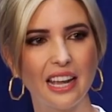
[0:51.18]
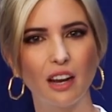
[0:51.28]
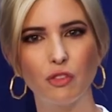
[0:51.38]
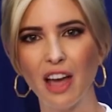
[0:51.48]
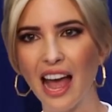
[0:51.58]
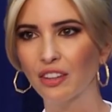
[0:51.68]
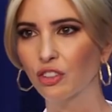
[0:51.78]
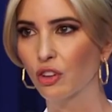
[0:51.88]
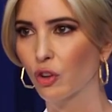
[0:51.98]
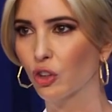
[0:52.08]
in a vast
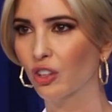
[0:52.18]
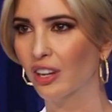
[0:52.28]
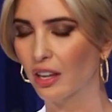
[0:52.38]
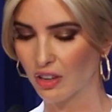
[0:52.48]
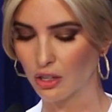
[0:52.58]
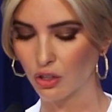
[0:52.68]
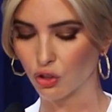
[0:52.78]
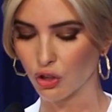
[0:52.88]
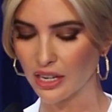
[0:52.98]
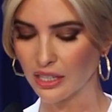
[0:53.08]
diversity of
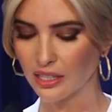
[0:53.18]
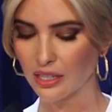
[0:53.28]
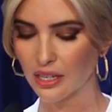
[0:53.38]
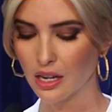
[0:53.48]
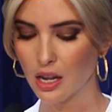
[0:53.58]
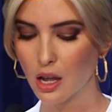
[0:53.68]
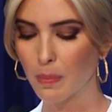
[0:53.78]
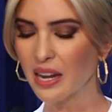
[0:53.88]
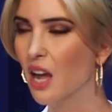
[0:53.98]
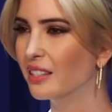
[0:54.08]
industries
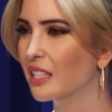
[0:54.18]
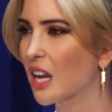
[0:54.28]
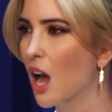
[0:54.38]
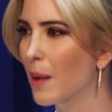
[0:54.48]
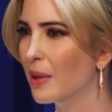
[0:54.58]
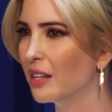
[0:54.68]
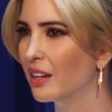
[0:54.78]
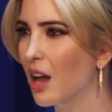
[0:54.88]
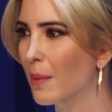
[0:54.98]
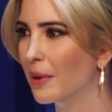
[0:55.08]
because the common
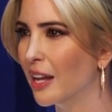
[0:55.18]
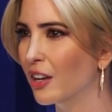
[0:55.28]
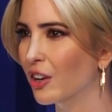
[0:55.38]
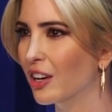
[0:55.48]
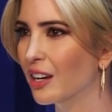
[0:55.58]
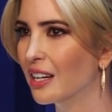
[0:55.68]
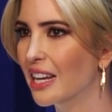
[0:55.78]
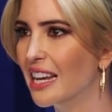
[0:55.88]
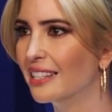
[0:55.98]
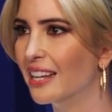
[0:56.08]
denominator
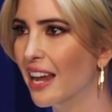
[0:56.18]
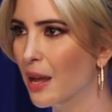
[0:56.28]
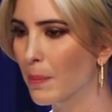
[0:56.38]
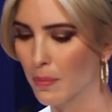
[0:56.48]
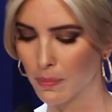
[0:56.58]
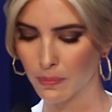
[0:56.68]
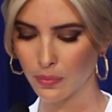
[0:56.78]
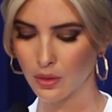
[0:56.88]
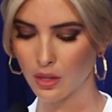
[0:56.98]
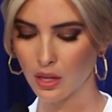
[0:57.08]
is him.
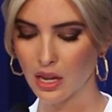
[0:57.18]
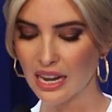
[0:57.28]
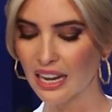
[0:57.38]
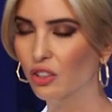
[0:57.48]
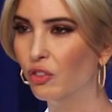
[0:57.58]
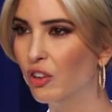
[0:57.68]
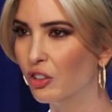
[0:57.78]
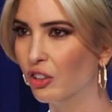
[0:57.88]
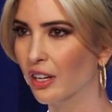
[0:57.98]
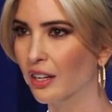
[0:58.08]
His
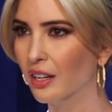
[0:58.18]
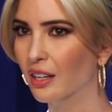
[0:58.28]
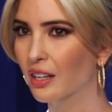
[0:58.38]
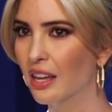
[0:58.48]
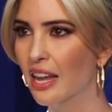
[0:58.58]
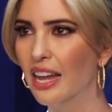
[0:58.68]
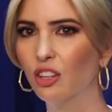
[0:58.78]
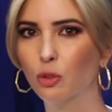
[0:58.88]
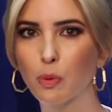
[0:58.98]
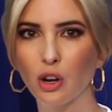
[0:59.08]
vision,
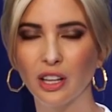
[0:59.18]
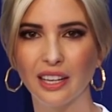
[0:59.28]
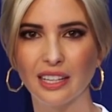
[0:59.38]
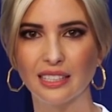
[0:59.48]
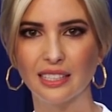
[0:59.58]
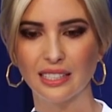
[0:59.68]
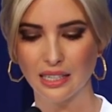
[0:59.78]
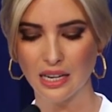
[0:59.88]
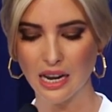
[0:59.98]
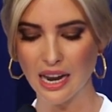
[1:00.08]
his brilliance,
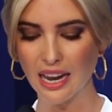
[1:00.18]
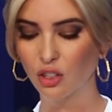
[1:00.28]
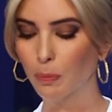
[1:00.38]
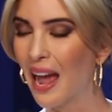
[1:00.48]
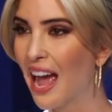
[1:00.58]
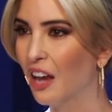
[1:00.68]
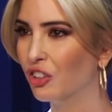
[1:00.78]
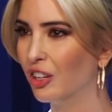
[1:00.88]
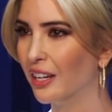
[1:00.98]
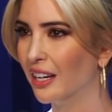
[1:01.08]
his
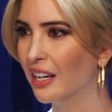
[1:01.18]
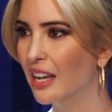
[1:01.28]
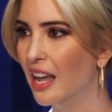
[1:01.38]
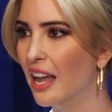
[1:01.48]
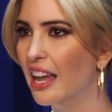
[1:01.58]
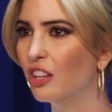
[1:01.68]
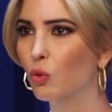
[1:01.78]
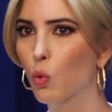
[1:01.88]
passion, his